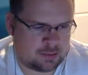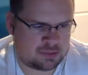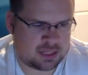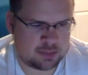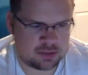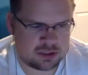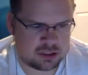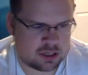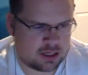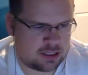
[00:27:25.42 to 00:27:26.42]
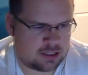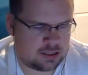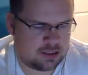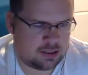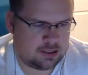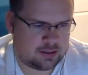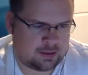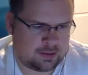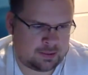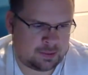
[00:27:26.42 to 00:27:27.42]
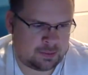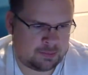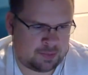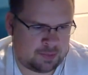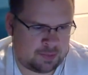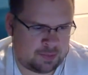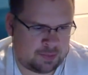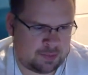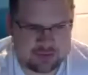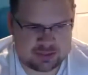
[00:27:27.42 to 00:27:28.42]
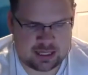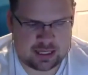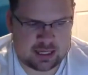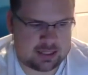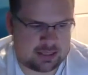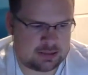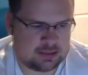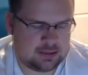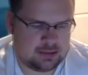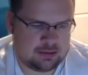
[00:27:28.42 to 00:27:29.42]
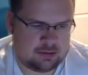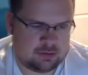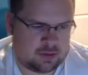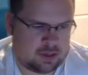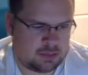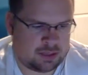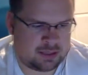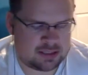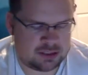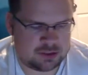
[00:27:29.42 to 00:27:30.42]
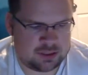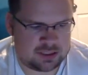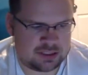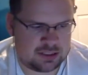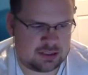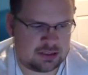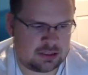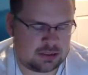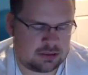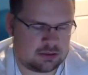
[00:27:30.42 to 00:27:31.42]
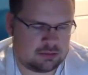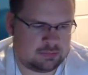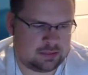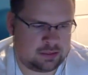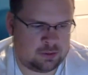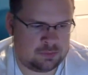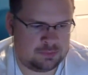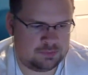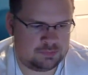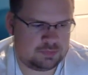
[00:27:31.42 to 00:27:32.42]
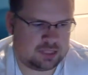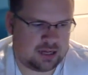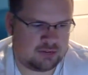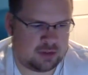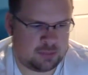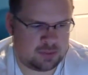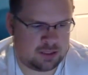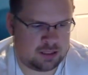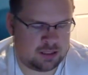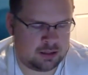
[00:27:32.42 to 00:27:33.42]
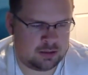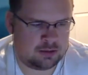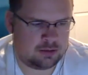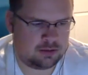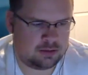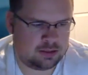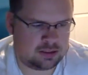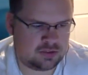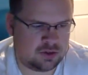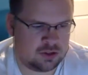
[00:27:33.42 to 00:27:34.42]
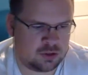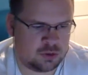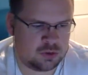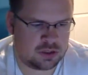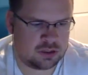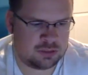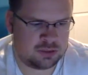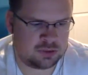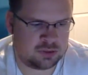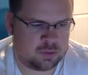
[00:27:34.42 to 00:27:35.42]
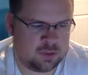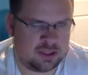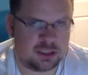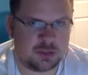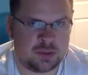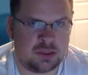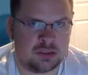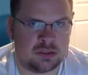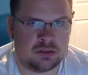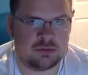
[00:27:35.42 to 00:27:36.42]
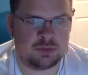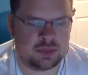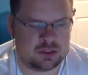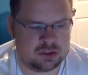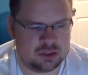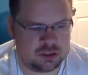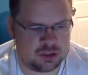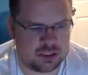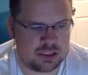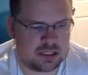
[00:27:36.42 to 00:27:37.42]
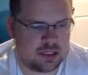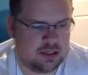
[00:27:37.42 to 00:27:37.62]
Tate was traded. They don't really have a tight end. The running back situation is, you know, kind of up in the air as far as who's going to be doing what, just because of potential injuries.